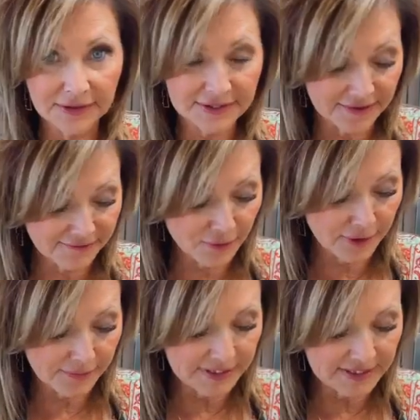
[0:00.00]
Going to use our
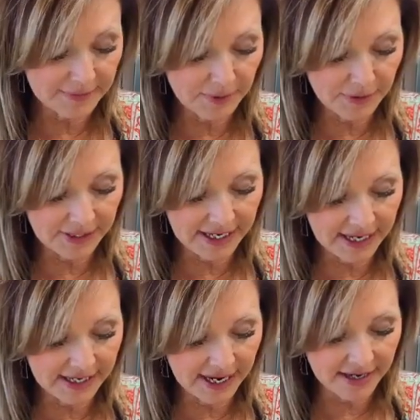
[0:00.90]
4-in-1 spoon
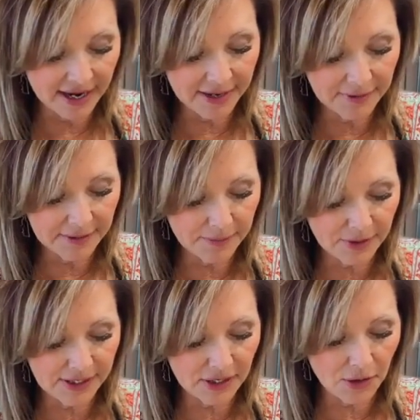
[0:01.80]
again, and I
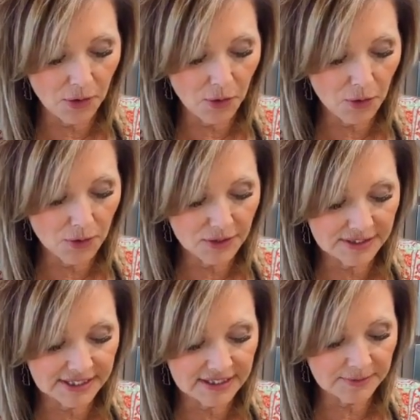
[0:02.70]
want to put a
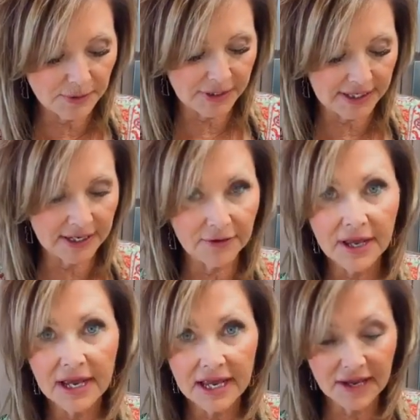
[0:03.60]
whole teaspoon in.
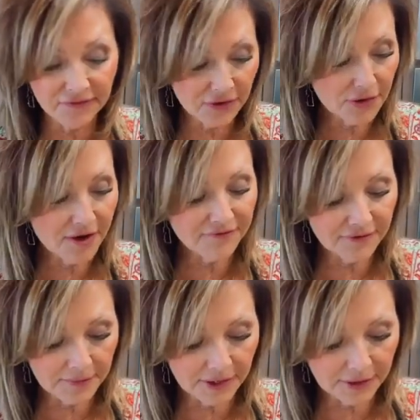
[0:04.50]
Now, if you're
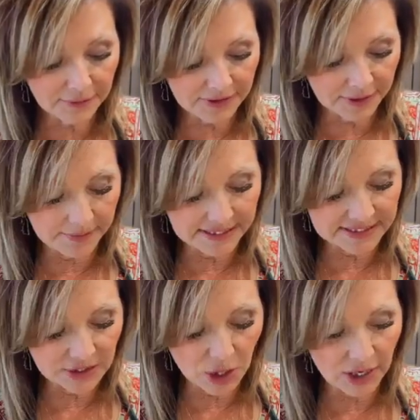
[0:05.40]
not familiar with our
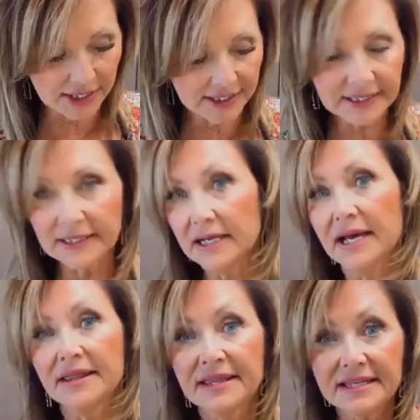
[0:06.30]
minced garlic,
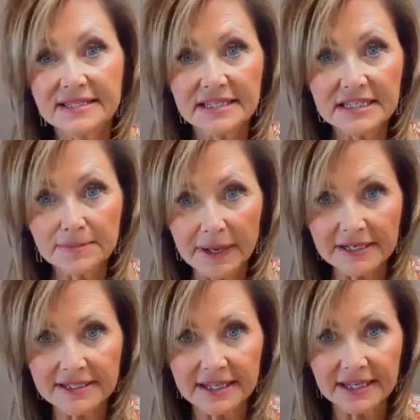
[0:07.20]
this is
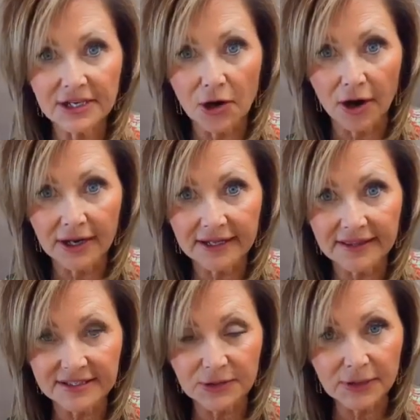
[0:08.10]
basically
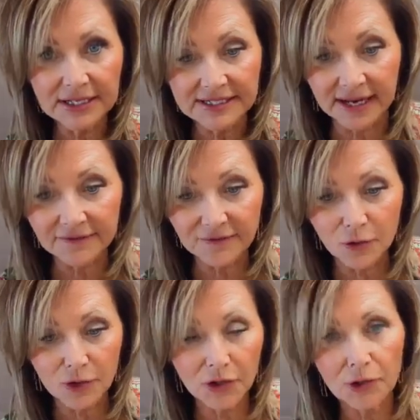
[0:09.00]
garlic that's already done
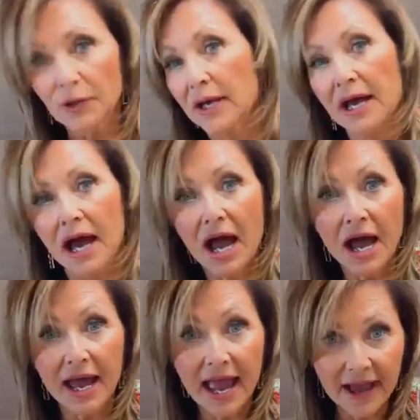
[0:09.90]
for you.
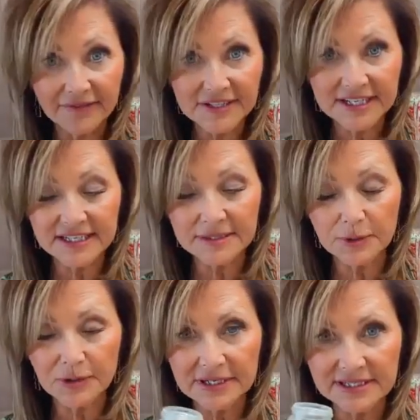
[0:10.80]
Half a
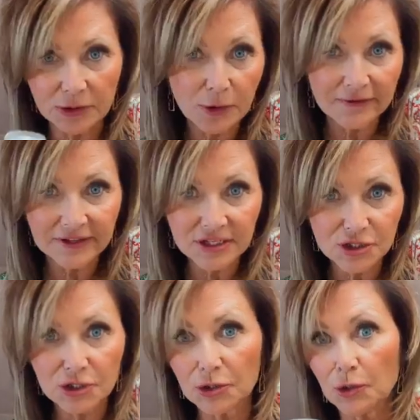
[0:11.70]
teaspoon is
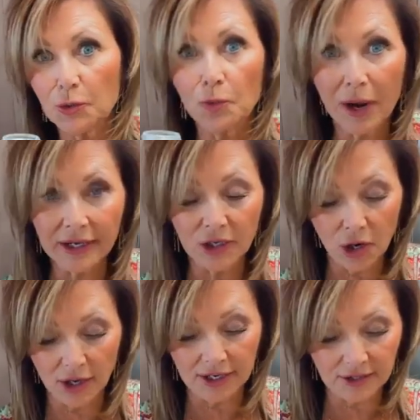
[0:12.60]
equivalent to
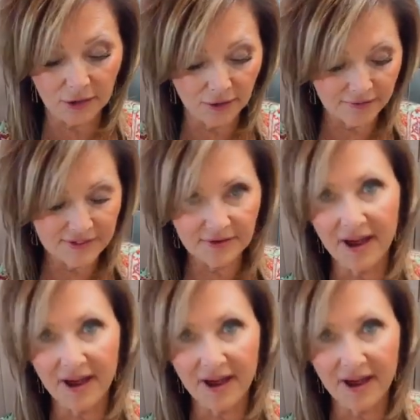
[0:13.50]
1 garlic clove.